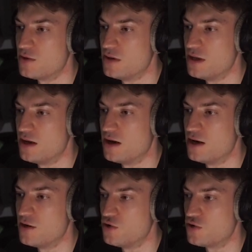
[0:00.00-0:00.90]
so in the
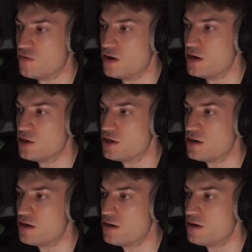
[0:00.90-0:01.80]
900 range.
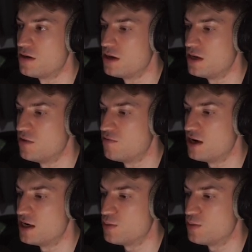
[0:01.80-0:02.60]
In the range